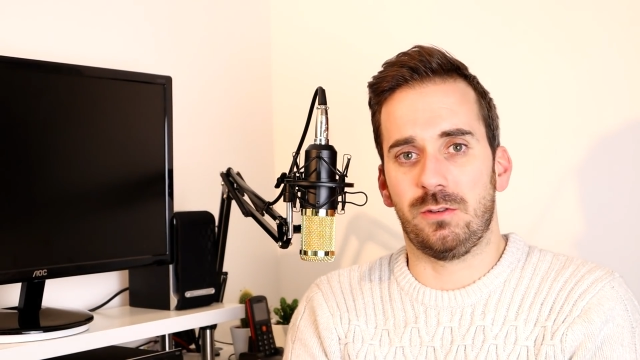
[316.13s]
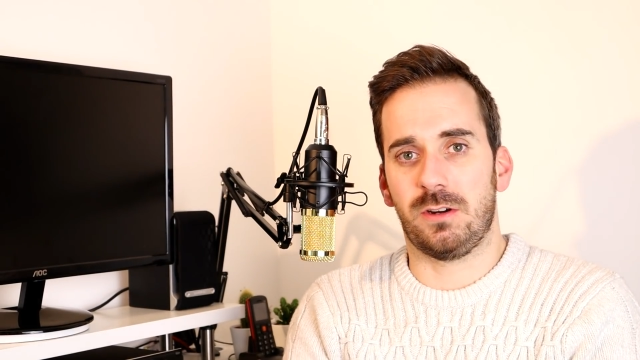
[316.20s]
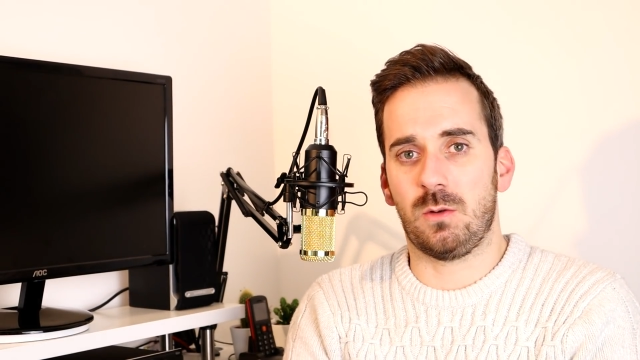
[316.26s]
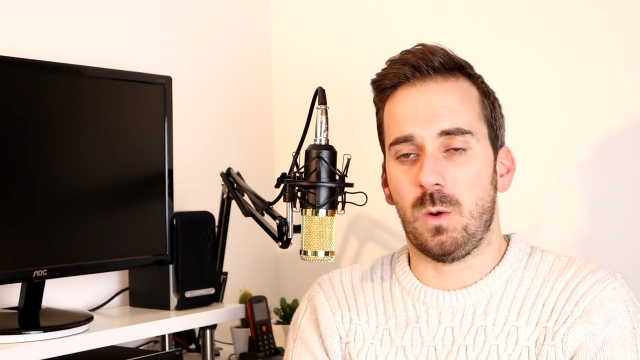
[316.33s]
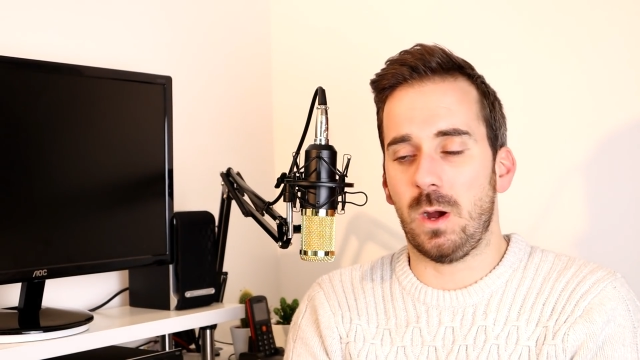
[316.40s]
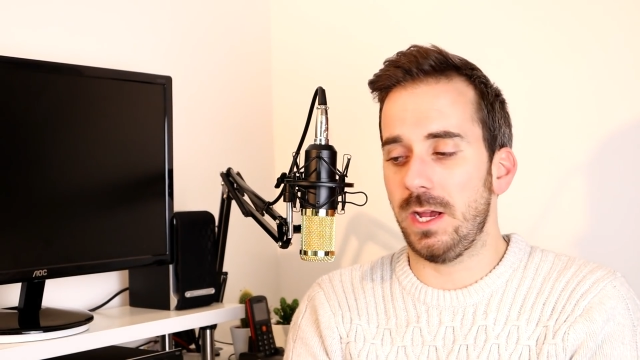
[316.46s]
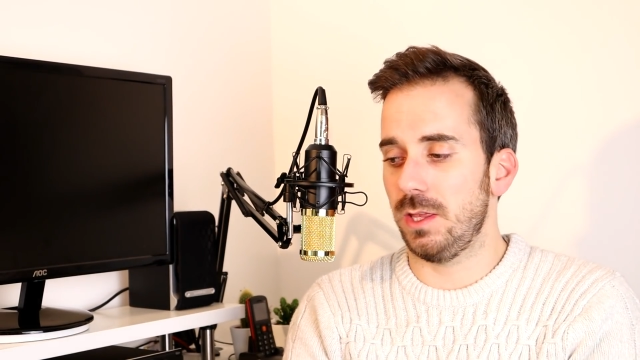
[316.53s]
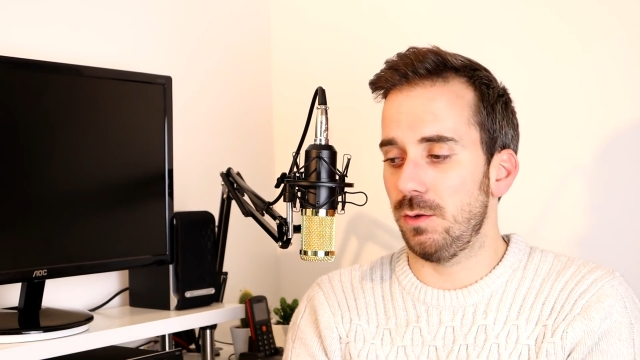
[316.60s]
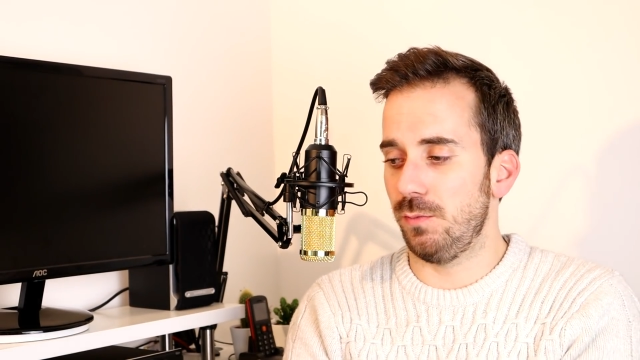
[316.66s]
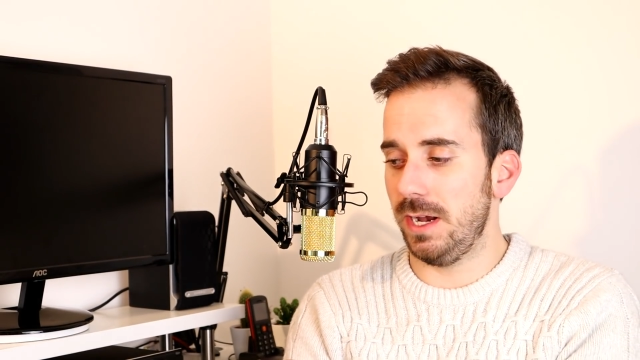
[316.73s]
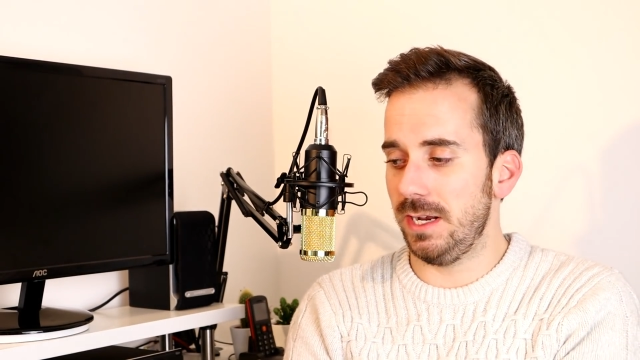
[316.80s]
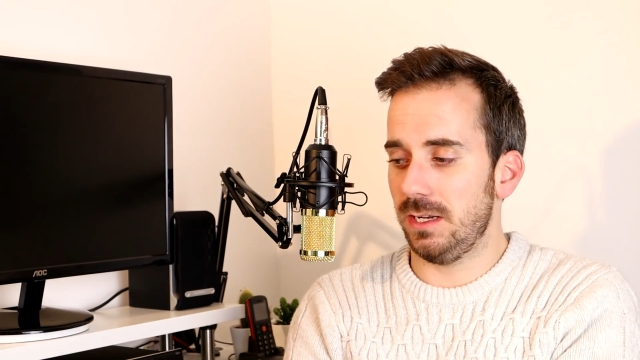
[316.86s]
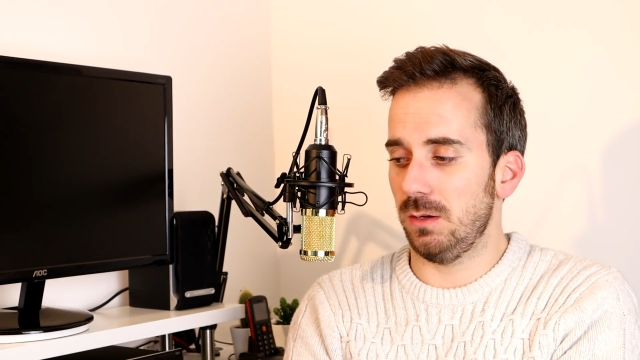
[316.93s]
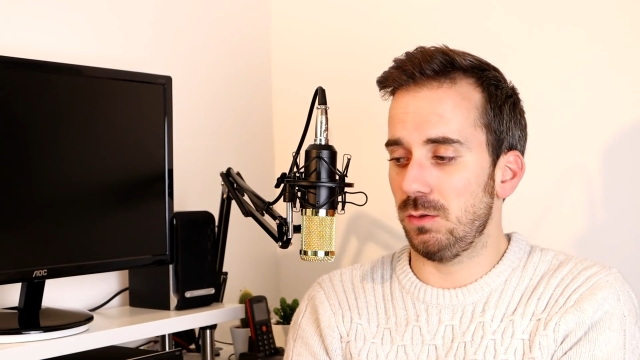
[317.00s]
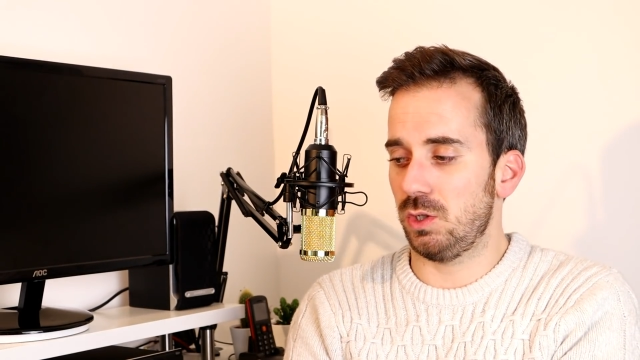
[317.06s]
require the
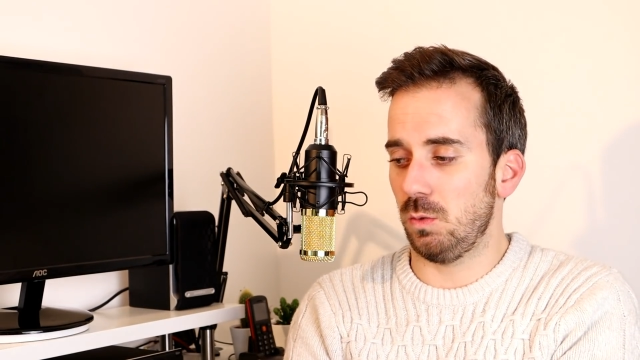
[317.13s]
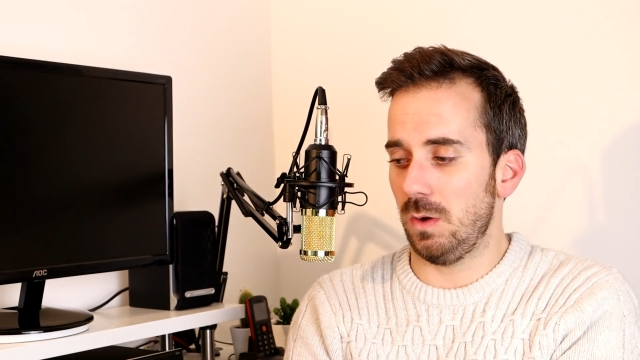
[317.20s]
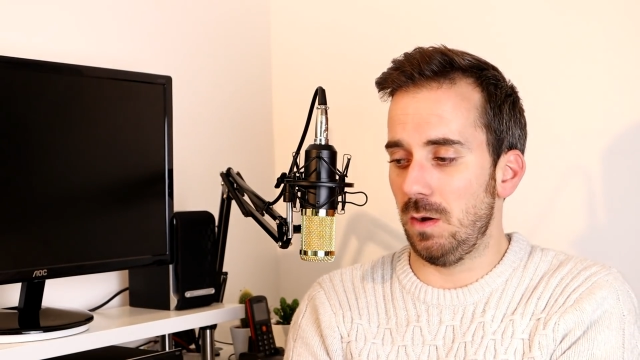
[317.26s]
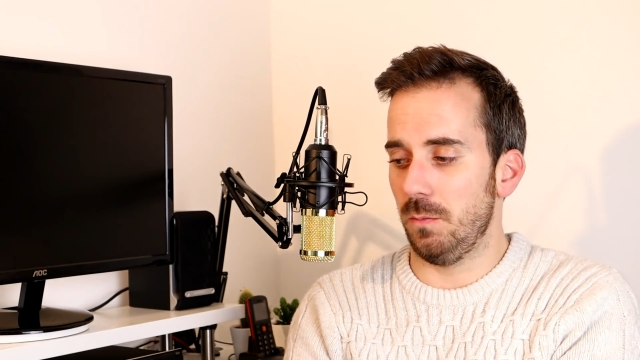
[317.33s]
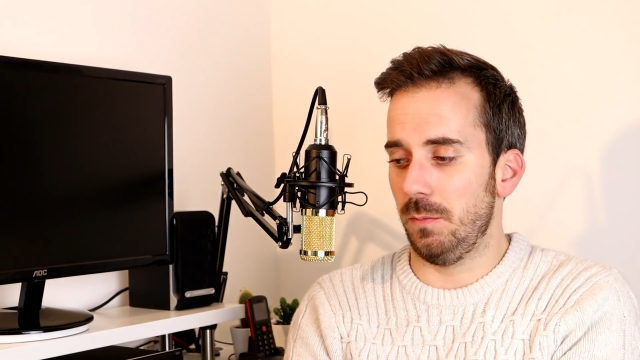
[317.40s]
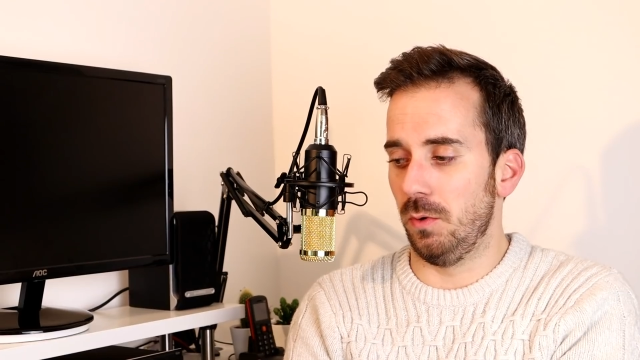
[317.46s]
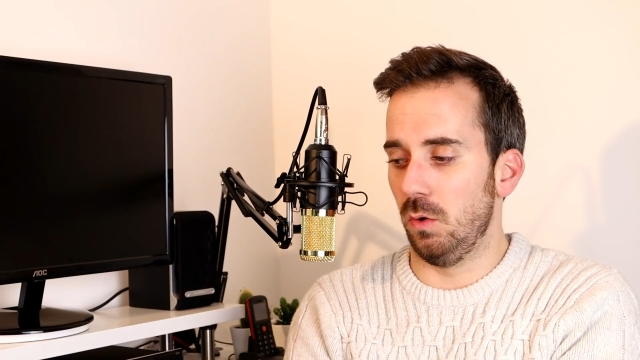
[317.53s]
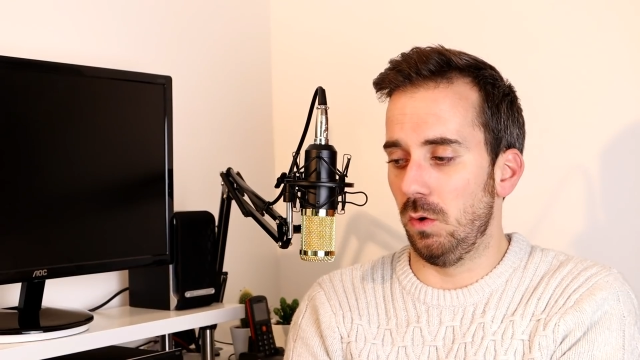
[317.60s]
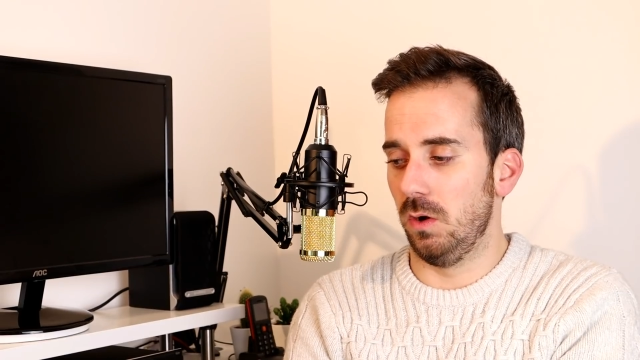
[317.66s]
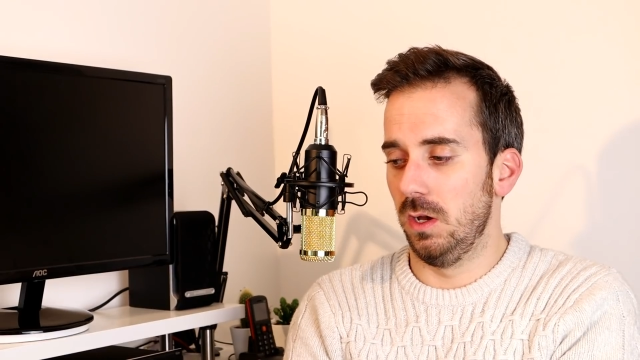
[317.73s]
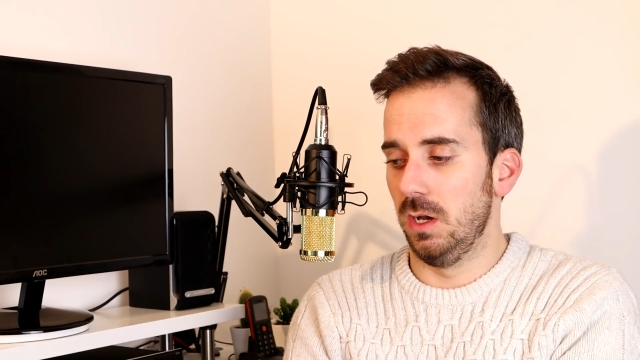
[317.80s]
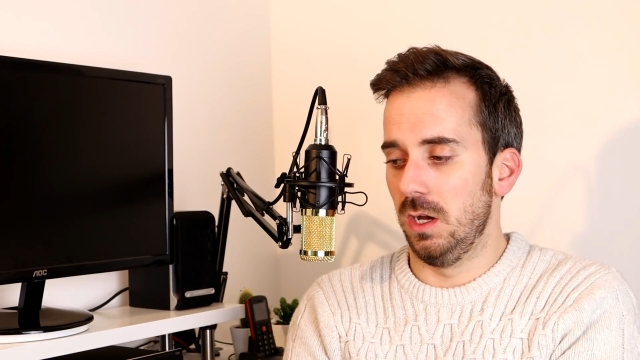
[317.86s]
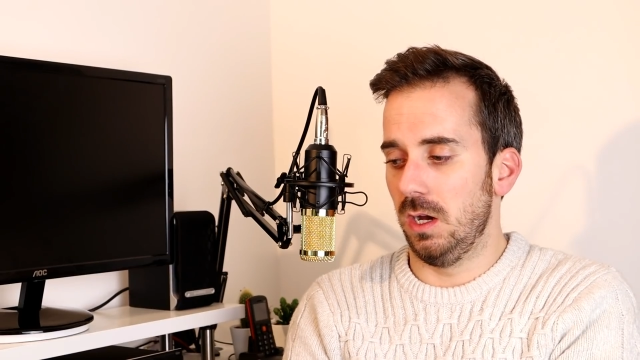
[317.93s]
radio to output